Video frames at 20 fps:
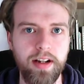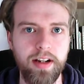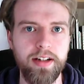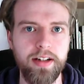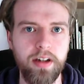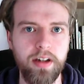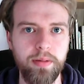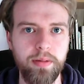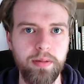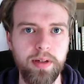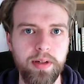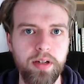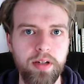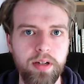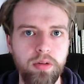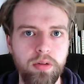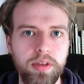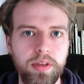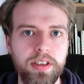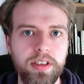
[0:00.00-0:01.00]
ended up looking
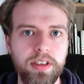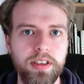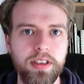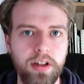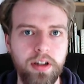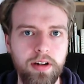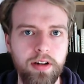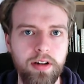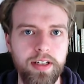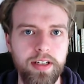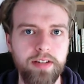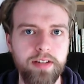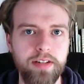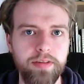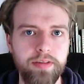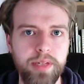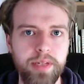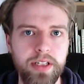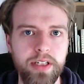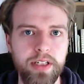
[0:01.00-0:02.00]
almost entirely
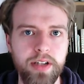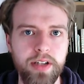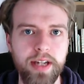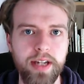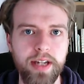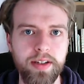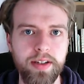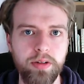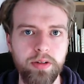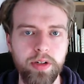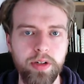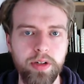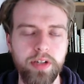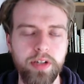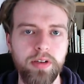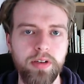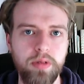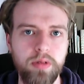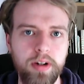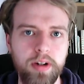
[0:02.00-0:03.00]
unfamiliar to anything we used
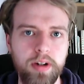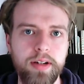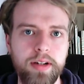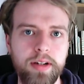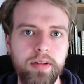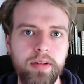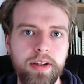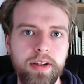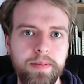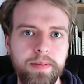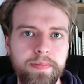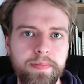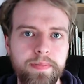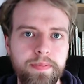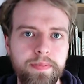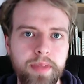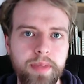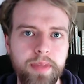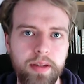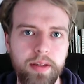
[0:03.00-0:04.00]
to working with.
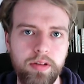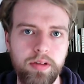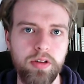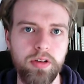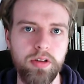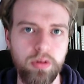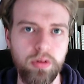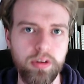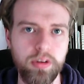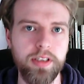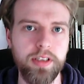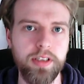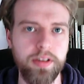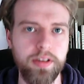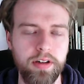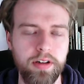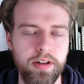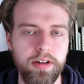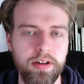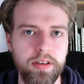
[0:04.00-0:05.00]
It was a daunting
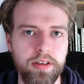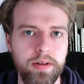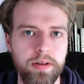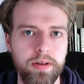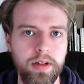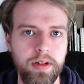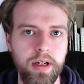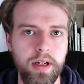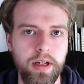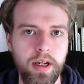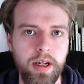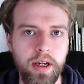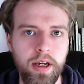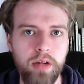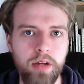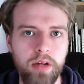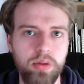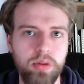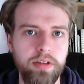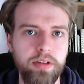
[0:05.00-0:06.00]
start.
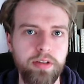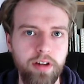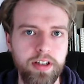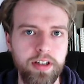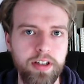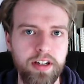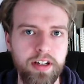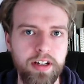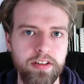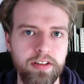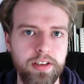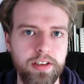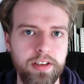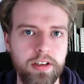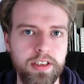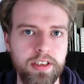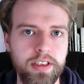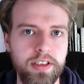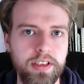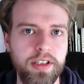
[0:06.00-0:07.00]
We divided our
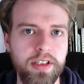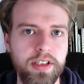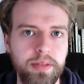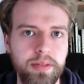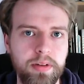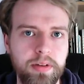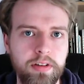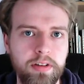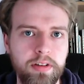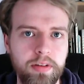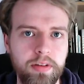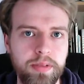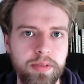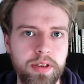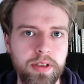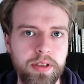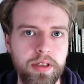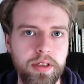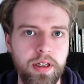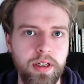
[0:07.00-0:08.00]
research into separate
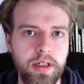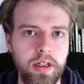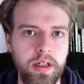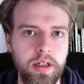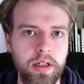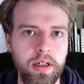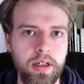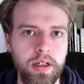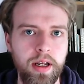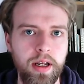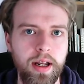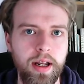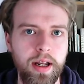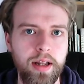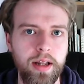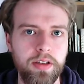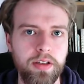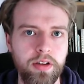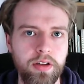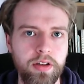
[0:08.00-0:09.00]
groups,
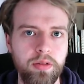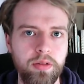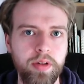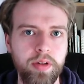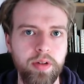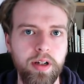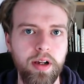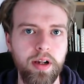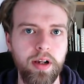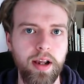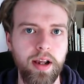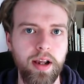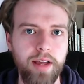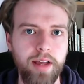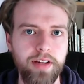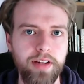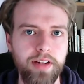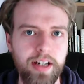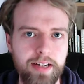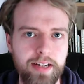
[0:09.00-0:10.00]
so that we'd have
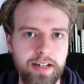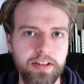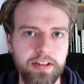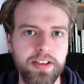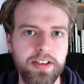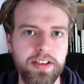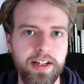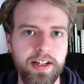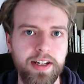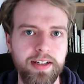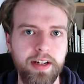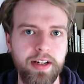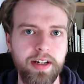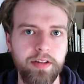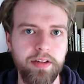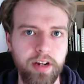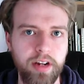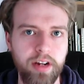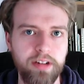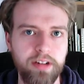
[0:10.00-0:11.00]
a clear understanding
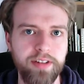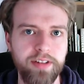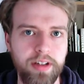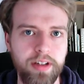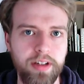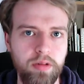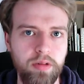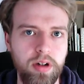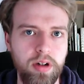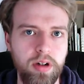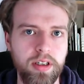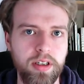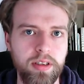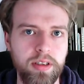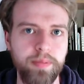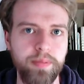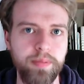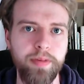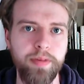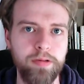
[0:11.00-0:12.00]
of how everything worked
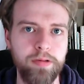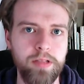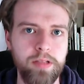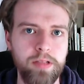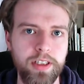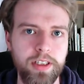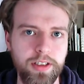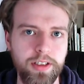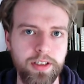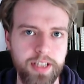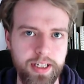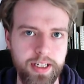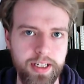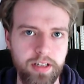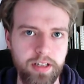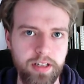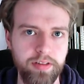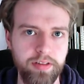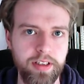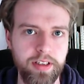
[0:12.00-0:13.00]
before we touched any
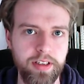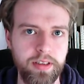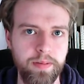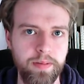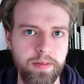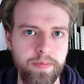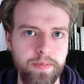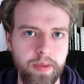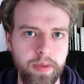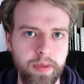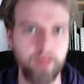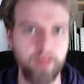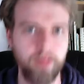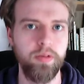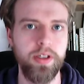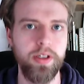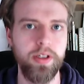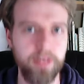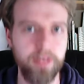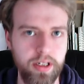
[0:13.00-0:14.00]
of it. We
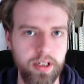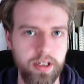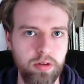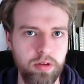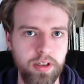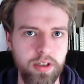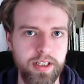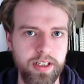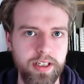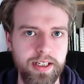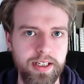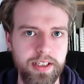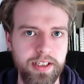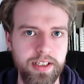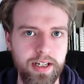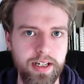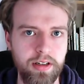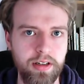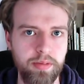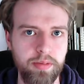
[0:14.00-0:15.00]
used our twice daily
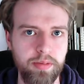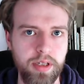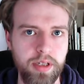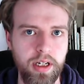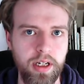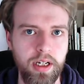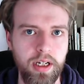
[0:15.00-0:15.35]
stand-ups